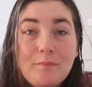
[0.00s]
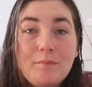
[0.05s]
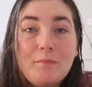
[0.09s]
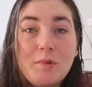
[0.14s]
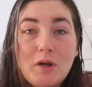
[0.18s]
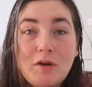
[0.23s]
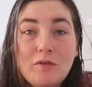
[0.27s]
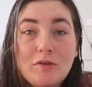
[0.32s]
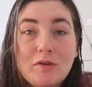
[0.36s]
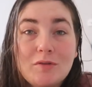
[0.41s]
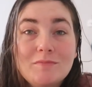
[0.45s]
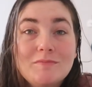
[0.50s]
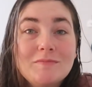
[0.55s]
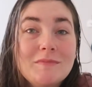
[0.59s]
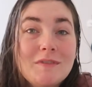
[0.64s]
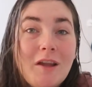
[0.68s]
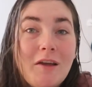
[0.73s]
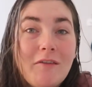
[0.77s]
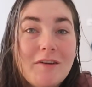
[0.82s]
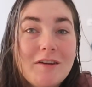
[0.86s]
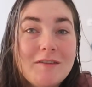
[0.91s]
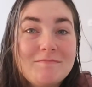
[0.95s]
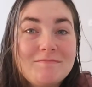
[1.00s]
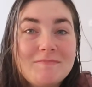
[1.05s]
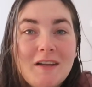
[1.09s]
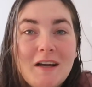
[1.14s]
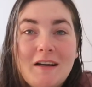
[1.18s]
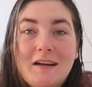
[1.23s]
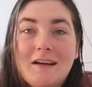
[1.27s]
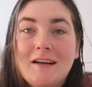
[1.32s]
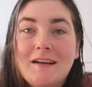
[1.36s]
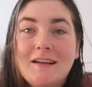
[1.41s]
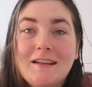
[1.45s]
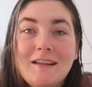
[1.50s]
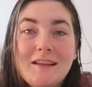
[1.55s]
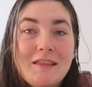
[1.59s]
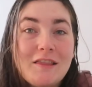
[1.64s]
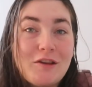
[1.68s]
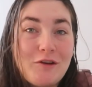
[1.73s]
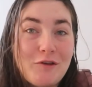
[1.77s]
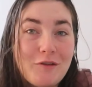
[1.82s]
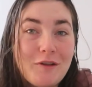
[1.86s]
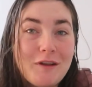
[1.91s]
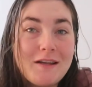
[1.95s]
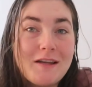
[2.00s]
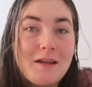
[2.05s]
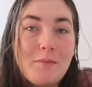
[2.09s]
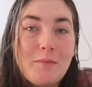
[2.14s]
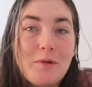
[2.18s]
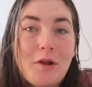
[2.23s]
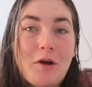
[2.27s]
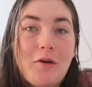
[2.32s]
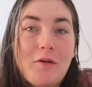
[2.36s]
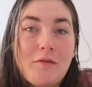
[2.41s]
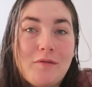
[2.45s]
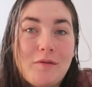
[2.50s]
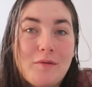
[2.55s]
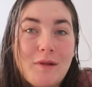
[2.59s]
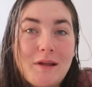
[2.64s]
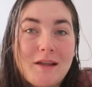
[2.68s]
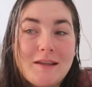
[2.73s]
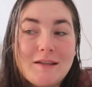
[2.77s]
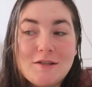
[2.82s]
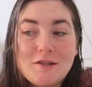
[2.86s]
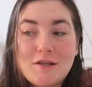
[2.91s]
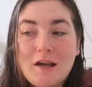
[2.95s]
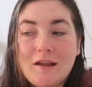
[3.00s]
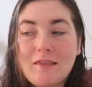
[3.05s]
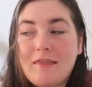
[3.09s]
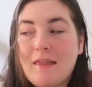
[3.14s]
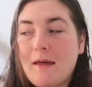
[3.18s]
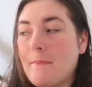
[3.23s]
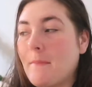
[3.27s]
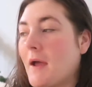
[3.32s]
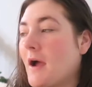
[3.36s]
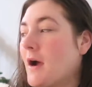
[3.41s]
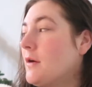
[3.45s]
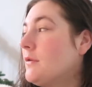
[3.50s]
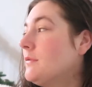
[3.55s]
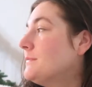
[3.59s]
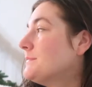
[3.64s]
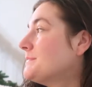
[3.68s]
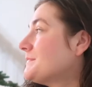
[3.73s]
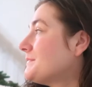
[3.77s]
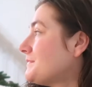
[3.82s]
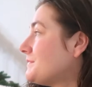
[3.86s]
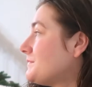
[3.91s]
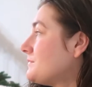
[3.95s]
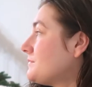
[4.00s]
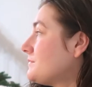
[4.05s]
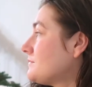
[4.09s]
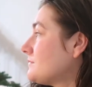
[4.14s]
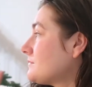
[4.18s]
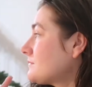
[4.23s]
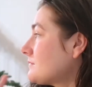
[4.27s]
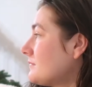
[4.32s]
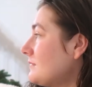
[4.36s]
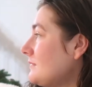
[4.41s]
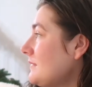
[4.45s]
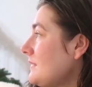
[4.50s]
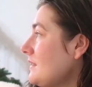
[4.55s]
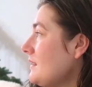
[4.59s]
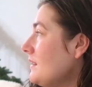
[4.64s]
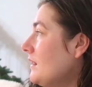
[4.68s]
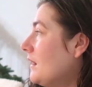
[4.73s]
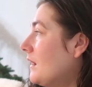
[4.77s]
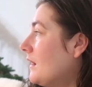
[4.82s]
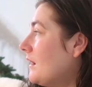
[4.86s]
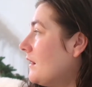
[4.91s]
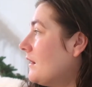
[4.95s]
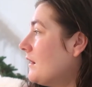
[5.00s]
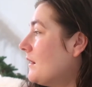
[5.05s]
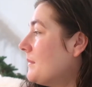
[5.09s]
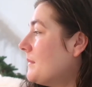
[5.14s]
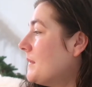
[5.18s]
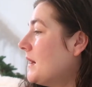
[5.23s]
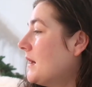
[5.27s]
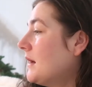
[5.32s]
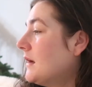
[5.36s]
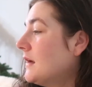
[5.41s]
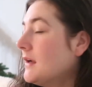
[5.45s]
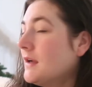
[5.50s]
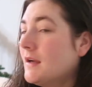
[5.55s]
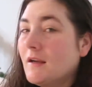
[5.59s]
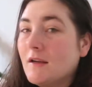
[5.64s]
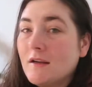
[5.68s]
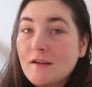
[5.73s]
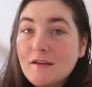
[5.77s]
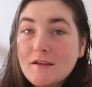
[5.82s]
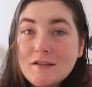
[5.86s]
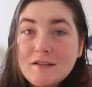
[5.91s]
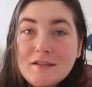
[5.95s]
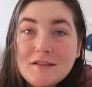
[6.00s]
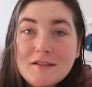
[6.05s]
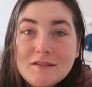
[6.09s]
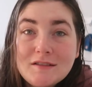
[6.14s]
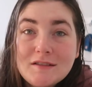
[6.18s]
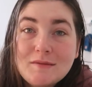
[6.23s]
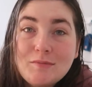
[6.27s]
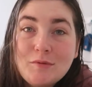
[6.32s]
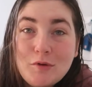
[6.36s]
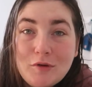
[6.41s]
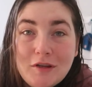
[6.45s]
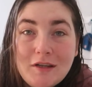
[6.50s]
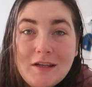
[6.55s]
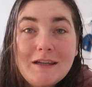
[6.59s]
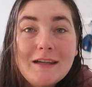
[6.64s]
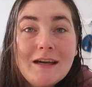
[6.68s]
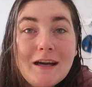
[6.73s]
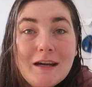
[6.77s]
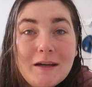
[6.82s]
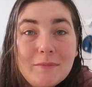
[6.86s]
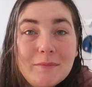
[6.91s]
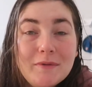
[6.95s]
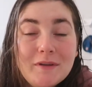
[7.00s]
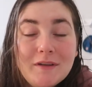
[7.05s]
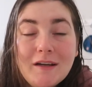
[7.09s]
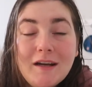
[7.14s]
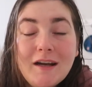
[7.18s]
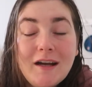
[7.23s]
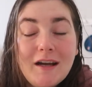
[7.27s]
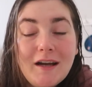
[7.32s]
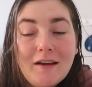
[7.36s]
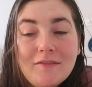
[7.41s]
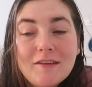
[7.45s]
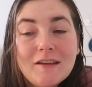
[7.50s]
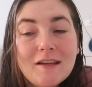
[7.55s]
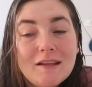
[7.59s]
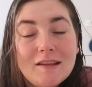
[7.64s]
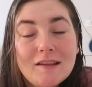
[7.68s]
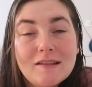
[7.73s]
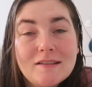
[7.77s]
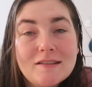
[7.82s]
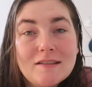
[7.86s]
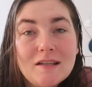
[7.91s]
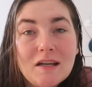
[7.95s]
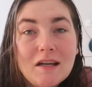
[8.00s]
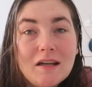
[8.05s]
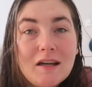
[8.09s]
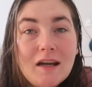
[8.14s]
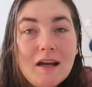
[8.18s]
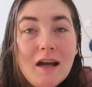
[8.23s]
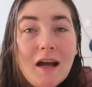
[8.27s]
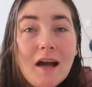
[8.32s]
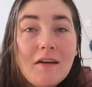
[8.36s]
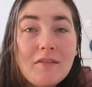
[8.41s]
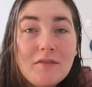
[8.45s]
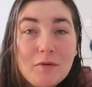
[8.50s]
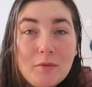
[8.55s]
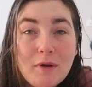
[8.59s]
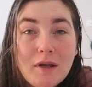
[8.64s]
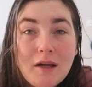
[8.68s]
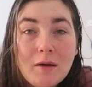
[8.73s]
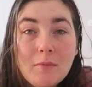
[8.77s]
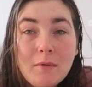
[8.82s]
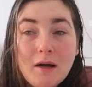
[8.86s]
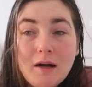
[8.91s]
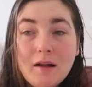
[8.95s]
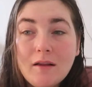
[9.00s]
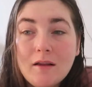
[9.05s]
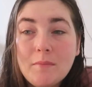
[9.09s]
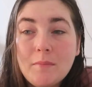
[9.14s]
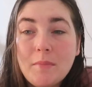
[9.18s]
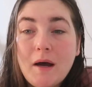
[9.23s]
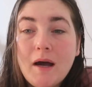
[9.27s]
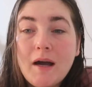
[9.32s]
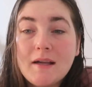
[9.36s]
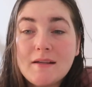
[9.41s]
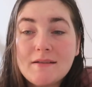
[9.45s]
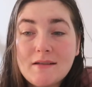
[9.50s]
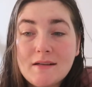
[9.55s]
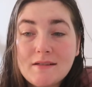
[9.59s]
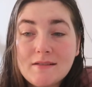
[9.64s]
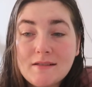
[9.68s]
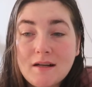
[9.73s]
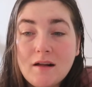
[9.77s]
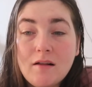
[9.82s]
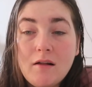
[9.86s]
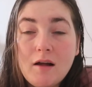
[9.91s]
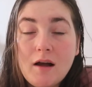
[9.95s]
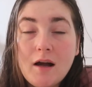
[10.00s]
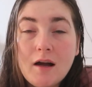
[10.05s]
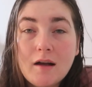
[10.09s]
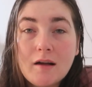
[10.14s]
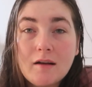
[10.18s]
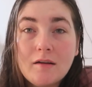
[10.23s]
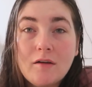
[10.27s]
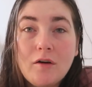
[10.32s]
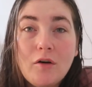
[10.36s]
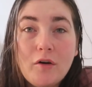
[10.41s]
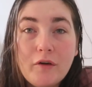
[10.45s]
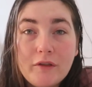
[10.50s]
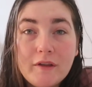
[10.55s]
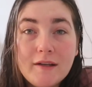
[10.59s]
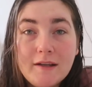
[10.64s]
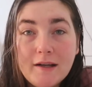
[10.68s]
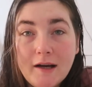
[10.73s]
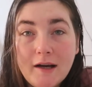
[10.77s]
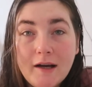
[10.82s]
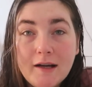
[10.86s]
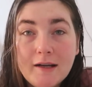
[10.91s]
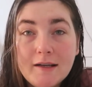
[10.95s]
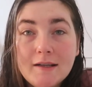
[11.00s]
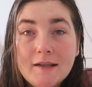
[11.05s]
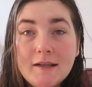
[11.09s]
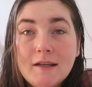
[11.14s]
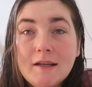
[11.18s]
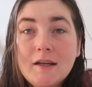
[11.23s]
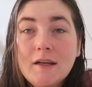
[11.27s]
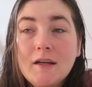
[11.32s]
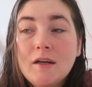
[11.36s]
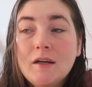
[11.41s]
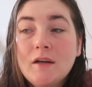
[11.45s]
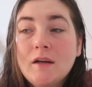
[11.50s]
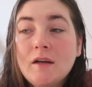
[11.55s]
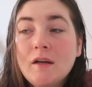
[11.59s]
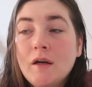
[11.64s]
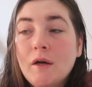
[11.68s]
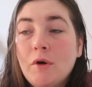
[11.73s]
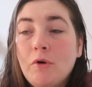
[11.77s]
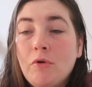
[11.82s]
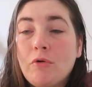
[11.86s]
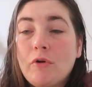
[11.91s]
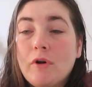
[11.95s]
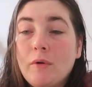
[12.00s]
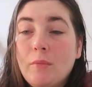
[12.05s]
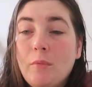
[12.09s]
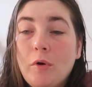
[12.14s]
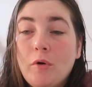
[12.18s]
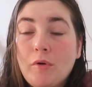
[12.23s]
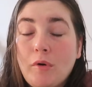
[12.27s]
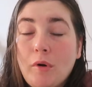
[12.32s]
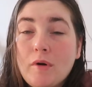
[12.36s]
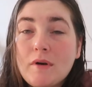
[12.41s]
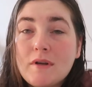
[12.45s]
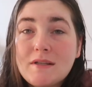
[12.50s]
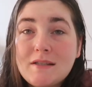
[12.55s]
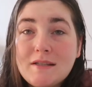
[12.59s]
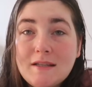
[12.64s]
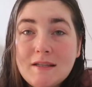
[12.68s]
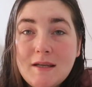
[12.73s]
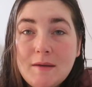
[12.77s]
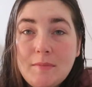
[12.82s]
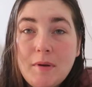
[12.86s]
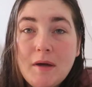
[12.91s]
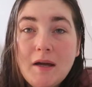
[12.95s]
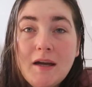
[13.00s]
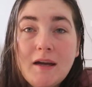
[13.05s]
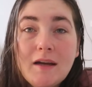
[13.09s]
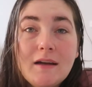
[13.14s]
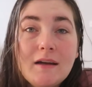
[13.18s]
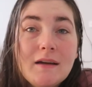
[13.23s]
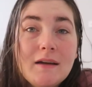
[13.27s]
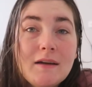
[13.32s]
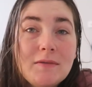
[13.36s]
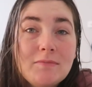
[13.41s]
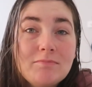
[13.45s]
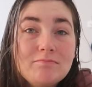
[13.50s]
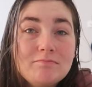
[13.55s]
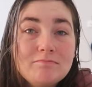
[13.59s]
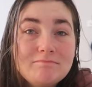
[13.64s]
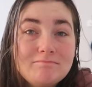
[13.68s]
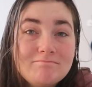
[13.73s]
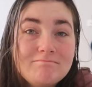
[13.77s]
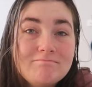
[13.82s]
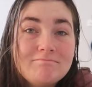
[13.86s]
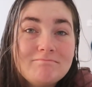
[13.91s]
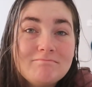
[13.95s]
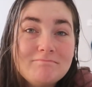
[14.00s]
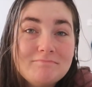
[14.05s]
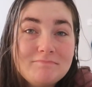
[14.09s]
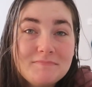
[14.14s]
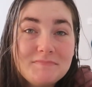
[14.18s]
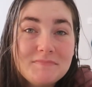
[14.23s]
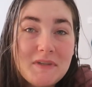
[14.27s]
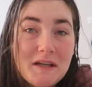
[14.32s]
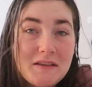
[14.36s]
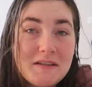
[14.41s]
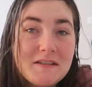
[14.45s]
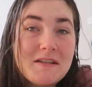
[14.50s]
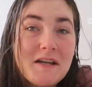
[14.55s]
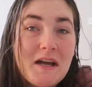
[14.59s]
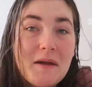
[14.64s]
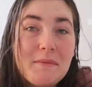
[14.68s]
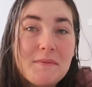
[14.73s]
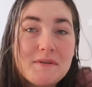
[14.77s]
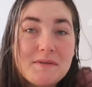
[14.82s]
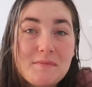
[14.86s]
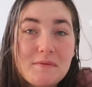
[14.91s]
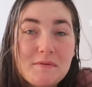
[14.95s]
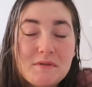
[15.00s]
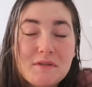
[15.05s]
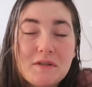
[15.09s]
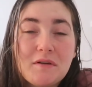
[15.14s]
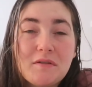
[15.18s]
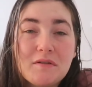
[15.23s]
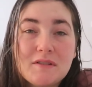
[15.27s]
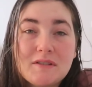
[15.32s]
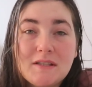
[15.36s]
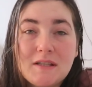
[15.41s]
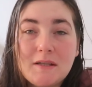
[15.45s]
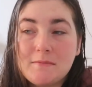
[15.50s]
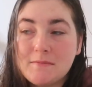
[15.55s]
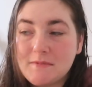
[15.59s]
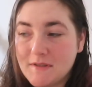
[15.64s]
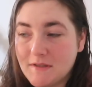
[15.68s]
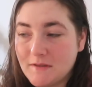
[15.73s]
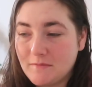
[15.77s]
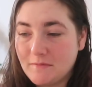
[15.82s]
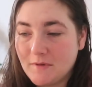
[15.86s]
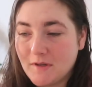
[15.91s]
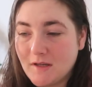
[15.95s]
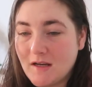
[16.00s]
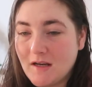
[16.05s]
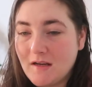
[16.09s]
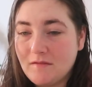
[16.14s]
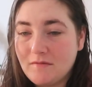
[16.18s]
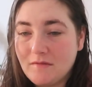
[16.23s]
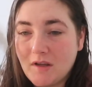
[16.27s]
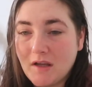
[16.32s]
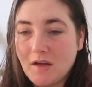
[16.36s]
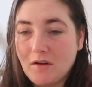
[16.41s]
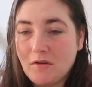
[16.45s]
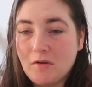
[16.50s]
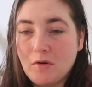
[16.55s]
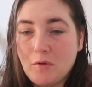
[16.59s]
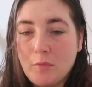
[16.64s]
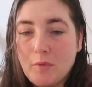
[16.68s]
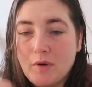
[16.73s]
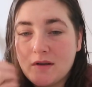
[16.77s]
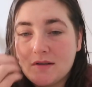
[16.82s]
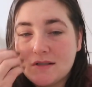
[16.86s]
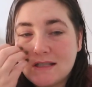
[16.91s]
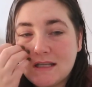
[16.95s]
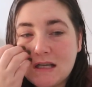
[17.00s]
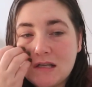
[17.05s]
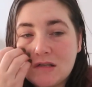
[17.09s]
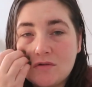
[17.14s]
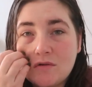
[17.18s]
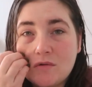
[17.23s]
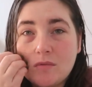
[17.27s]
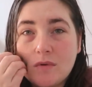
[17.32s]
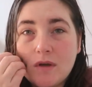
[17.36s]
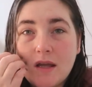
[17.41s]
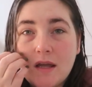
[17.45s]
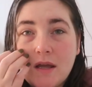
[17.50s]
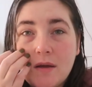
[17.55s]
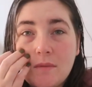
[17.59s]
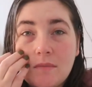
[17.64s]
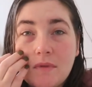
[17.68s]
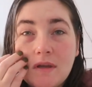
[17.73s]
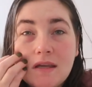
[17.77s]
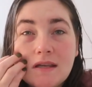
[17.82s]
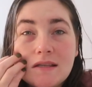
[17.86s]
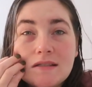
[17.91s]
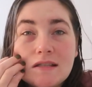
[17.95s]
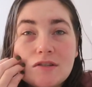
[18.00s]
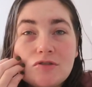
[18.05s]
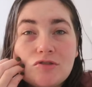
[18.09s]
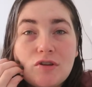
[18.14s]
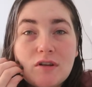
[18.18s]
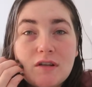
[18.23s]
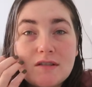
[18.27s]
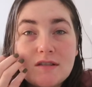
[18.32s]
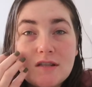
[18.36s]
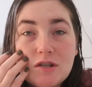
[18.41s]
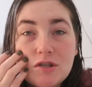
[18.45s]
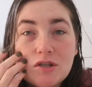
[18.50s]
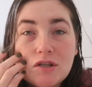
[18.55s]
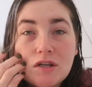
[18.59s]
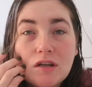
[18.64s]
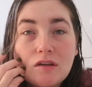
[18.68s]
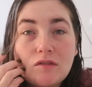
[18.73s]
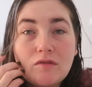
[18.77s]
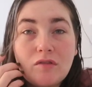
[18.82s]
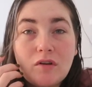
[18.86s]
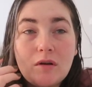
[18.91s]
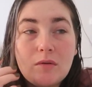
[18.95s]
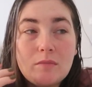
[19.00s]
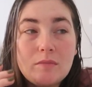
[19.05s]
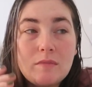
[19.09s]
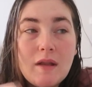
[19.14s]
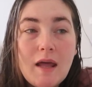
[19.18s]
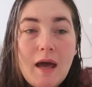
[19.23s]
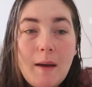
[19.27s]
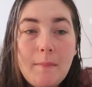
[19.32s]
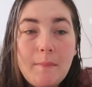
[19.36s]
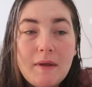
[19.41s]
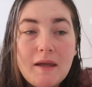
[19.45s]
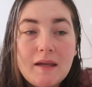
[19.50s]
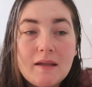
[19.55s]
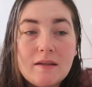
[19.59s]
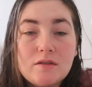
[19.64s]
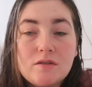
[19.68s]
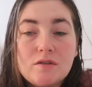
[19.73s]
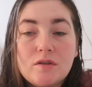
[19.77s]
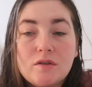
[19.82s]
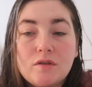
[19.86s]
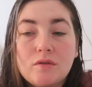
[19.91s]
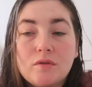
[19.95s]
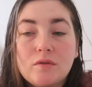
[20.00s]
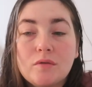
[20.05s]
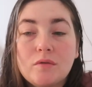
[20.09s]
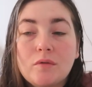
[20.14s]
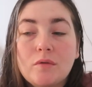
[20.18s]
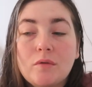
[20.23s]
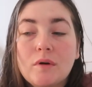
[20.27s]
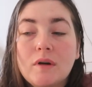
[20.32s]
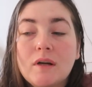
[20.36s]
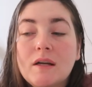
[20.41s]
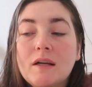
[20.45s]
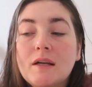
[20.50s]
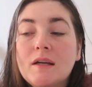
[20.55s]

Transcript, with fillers: beautiful love it uh, they're linked down below if you'd like to check them out um, smoothie time i to get this done i have to wake up ollie by six o'clock on the dot or he won't go to sleep at the time he's supposed to go to sleep so we're kind of like on a weird schedule with him he's like transitioning from napping to